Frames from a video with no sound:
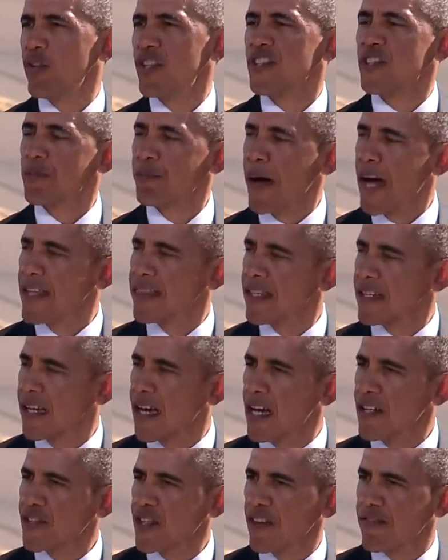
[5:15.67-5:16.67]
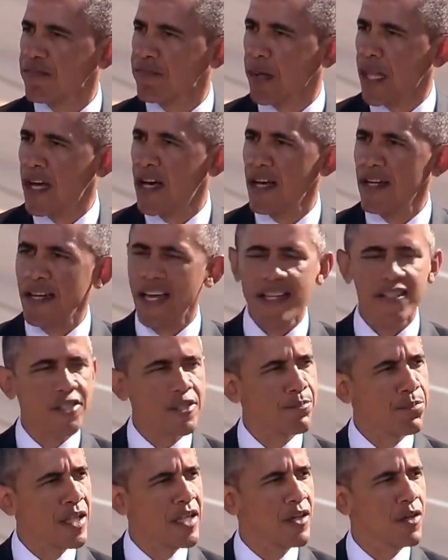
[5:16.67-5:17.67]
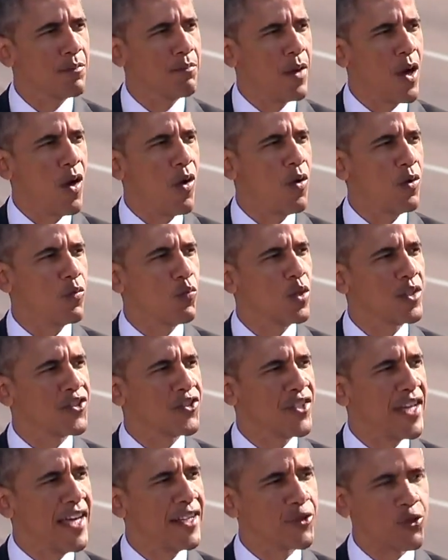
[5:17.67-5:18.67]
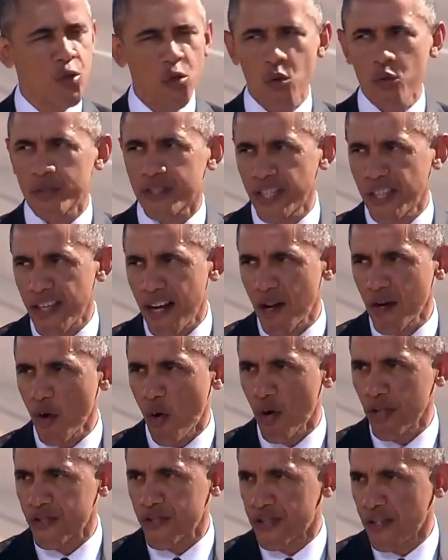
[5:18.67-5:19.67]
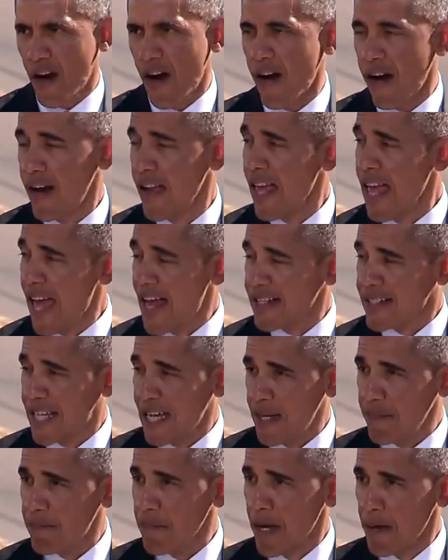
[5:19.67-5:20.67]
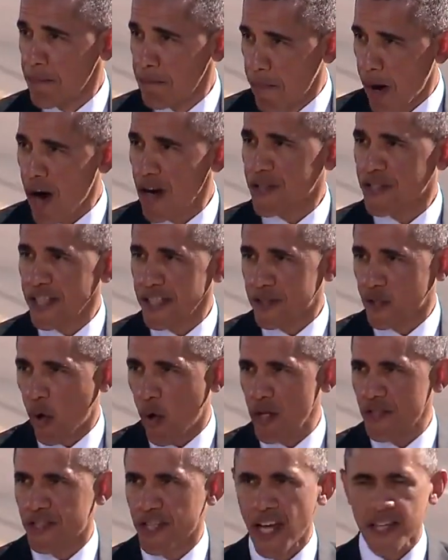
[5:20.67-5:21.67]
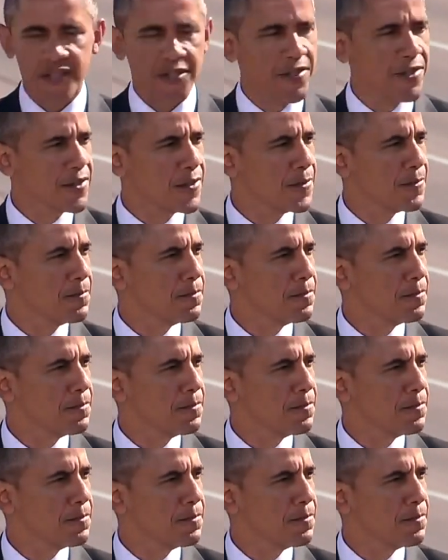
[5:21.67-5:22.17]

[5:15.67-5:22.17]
despite the gush of blood and splintered bone, would stay true to their North Star and keep marching towards justice.